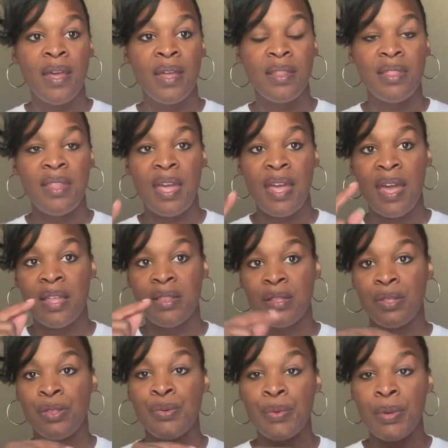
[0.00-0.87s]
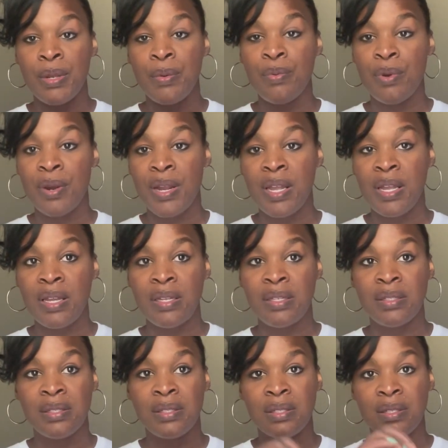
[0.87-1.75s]
they had the 3
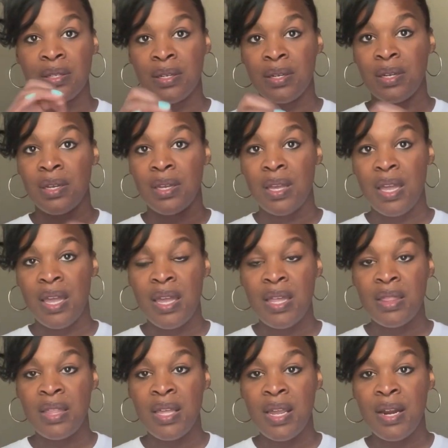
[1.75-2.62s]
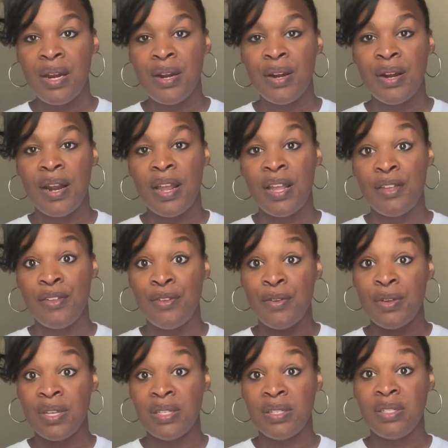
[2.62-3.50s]
rings in there and you
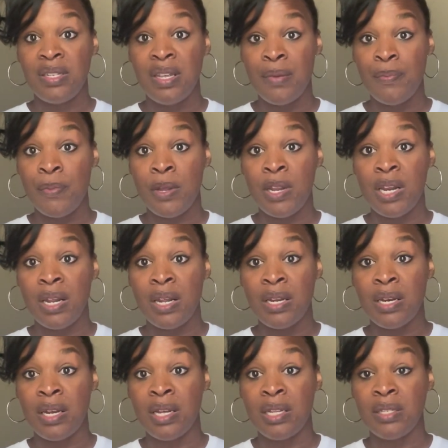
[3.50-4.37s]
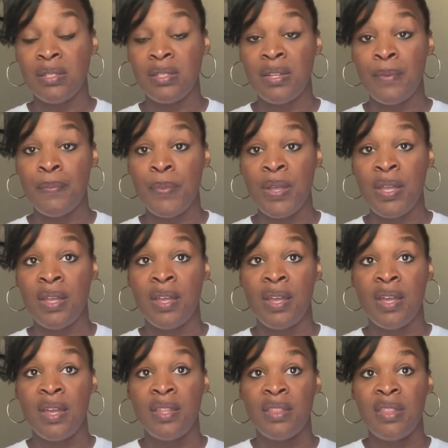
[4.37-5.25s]
can zip it and unzip it.
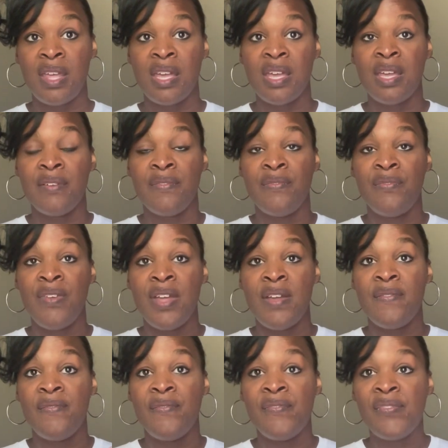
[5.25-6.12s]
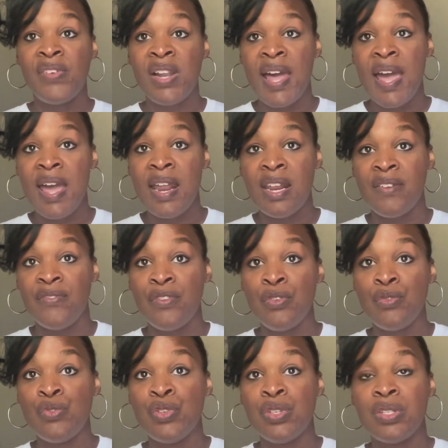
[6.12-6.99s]
They can fit flat if
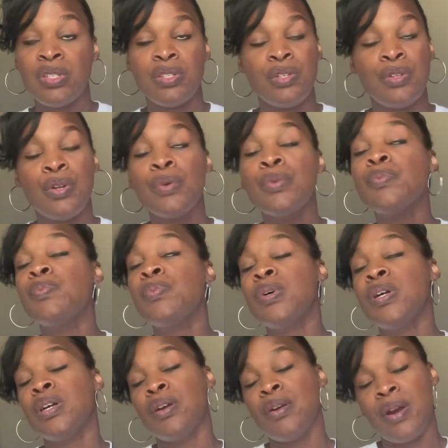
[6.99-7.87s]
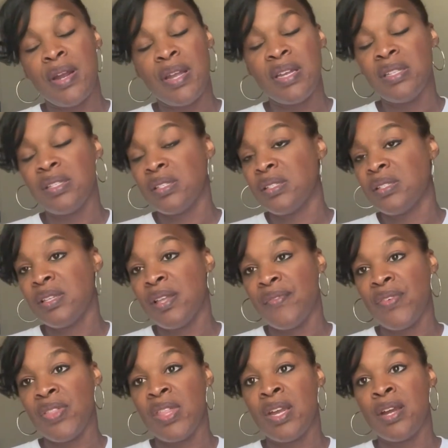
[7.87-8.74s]
you don't put crayons and
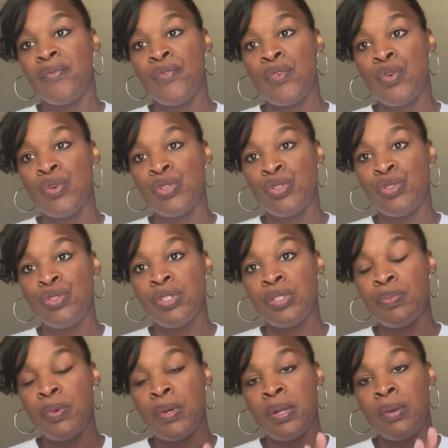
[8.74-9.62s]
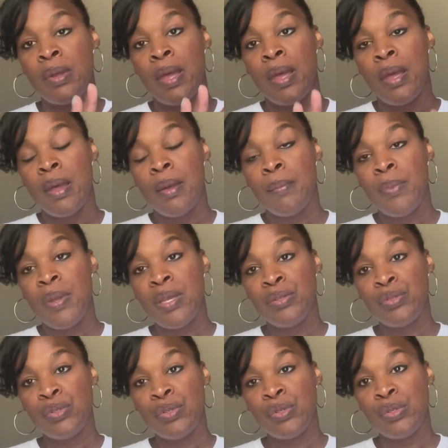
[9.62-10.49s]
stuff in there. Of course, you just put
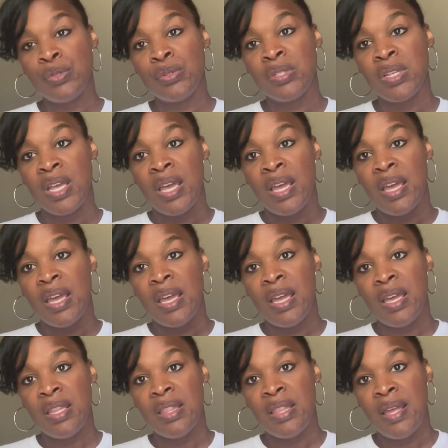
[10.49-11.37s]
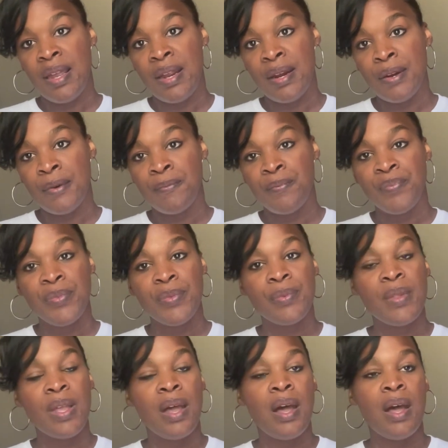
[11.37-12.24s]
pencils in there,
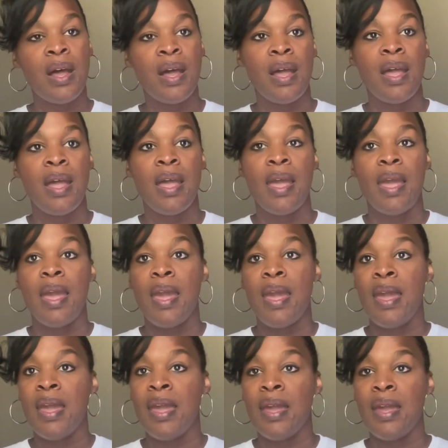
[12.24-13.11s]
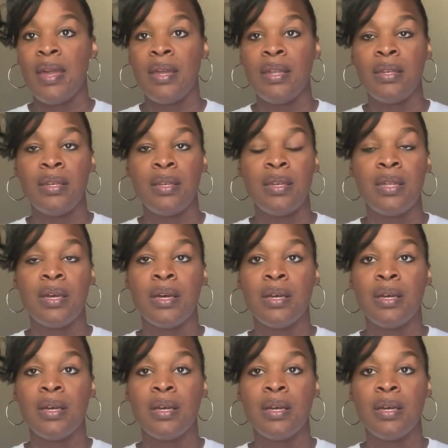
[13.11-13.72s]
and